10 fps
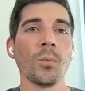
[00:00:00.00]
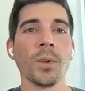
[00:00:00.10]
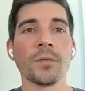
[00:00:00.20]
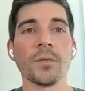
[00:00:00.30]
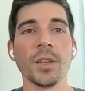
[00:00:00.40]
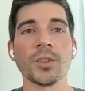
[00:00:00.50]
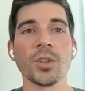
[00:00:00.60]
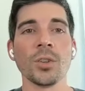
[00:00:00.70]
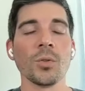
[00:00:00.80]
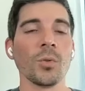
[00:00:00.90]
If each
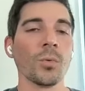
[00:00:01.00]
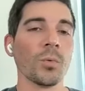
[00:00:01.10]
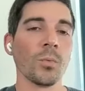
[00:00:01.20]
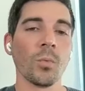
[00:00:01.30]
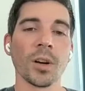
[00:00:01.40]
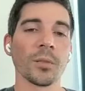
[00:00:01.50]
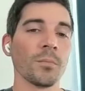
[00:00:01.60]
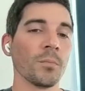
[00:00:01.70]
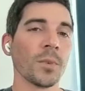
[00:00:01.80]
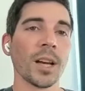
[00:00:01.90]
of you want to